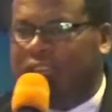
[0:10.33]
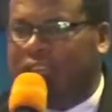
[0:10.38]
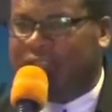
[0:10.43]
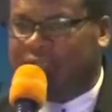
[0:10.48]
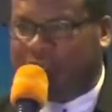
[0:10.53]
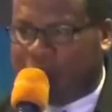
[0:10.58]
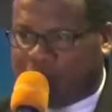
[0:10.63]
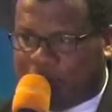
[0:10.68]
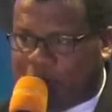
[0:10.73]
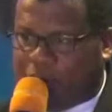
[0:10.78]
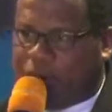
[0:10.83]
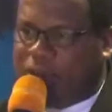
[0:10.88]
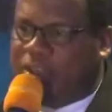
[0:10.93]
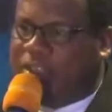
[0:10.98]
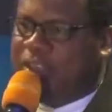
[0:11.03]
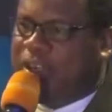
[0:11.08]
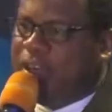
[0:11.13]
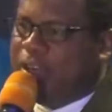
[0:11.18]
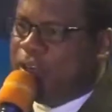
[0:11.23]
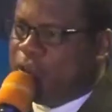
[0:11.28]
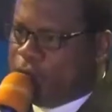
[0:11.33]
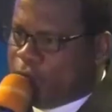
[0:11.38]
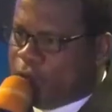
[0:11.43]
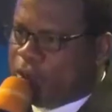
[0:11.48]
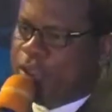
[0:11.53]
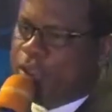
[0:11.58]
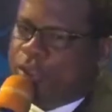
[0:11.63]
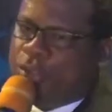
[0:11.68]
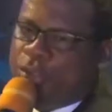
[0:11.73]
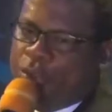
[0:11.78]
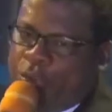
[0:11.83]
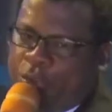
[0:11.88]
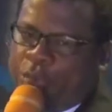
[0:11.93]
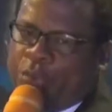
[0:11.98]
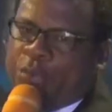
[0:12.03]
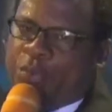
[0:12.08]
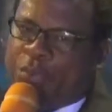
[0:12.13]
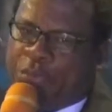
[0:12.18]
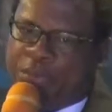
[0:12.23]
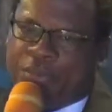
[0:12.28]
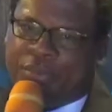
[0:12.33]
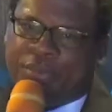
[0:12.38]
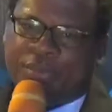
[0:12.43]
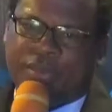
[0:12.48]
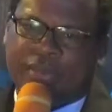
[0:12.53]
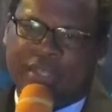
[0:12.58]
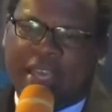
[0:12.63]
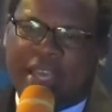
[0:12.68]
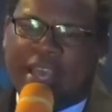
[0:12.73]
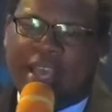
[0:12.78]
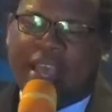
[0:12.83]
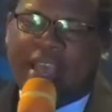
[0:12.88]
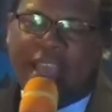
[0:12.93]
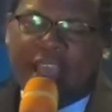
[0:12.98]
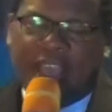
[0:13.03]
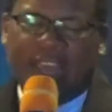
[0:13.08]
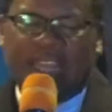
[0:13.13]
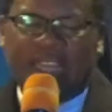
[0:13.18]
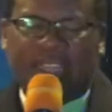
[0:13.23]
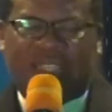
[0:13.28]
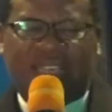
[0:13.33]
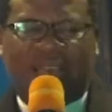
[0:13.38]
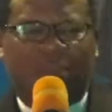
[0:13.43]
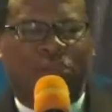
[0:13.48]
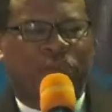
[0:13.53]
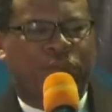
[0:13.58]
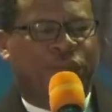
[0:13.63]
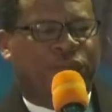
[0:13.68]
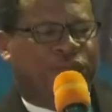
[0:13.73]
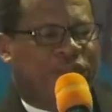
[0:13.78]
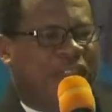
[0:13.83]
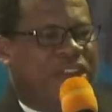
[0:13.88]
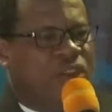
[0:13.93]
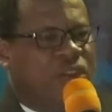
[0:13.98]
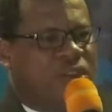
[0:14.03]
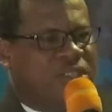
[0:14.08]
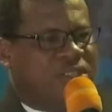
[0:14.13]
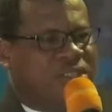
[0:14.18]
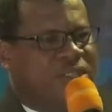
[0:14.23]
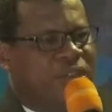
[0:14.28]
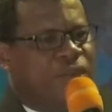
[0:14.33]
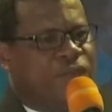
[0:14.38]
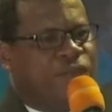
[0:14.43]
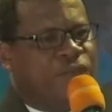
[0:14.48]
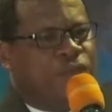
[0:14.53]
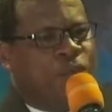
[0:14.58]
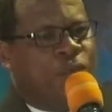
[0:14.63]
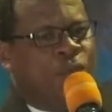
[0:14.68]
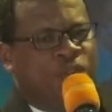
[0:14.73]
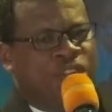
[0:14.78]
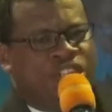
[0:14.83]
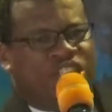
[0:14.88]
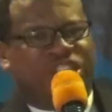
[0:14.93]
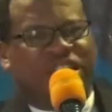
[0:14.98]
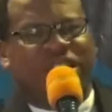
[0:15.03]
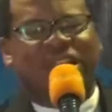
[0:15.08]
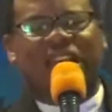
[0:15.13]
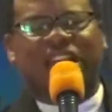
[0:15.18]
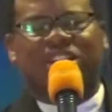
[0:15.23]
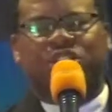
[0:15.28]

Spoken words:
is God talking to you. Anytime you find yourself wishing that you